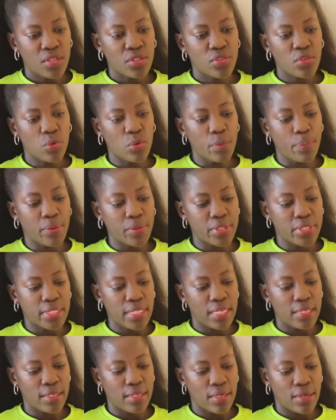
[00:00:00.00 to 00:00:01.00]
So we
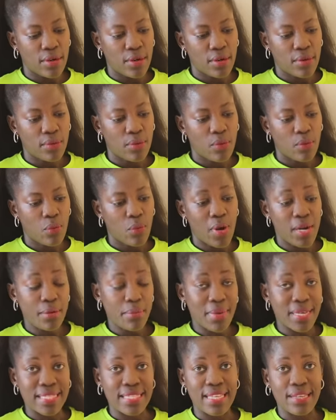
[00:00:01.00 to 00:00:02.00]
posted
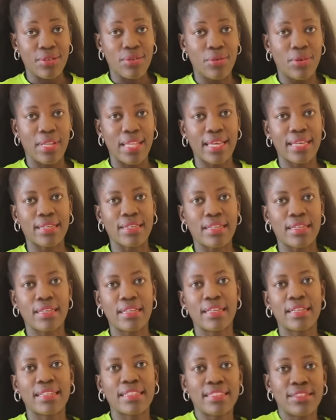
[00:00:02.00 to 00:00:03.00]
1 month ago, like
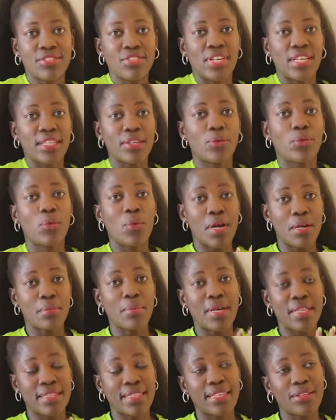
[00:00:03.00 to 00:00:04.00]
literally
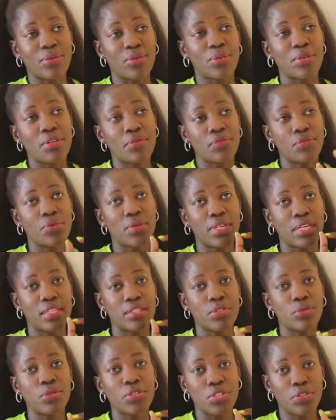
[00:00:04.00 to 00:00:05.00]
1 month ago. If you are a
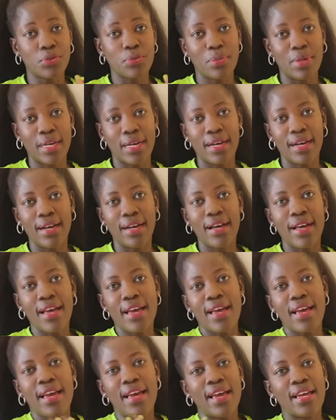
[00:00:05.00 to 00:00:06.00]
YouTuber
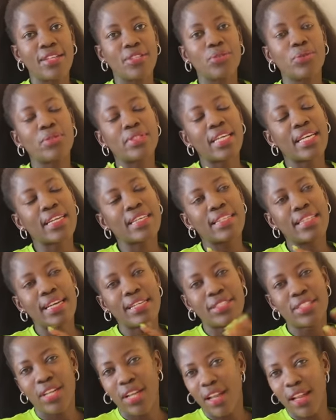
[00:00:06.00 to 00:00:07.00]
and you take
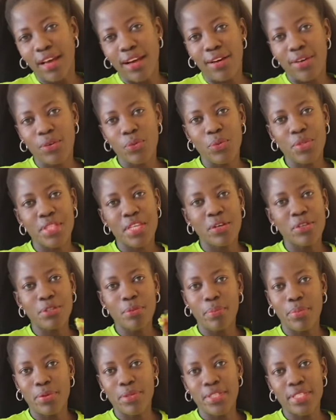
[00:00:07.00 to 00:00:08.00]
that long
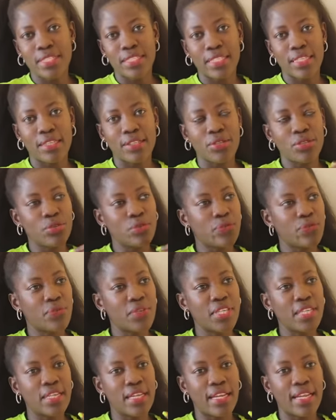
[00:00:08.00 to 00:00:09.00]
without posting, you
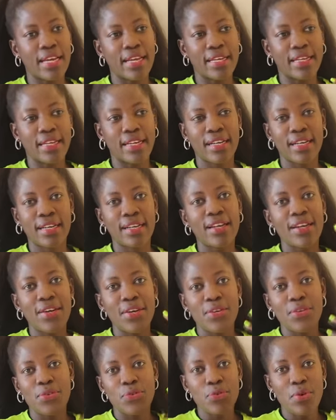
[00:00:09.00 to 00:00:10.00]
feel like
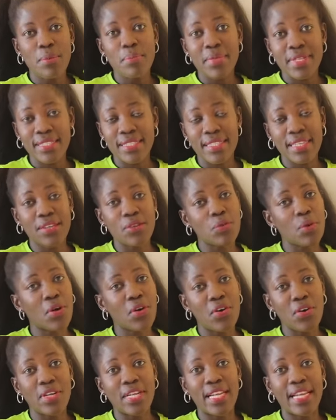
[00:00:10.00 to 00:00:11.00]
you are missing your
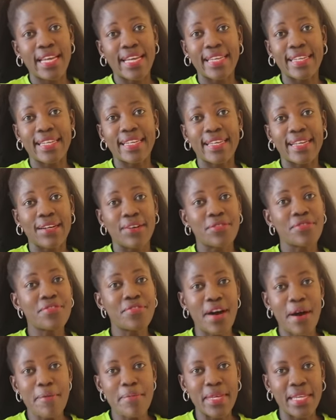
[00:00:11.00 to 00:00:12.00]
online
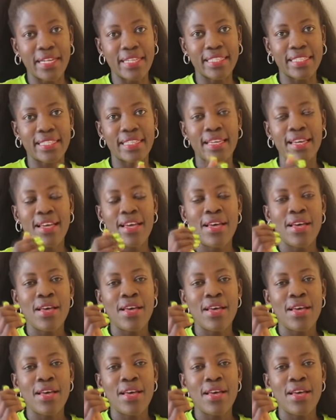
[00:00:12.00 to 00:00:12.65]
family.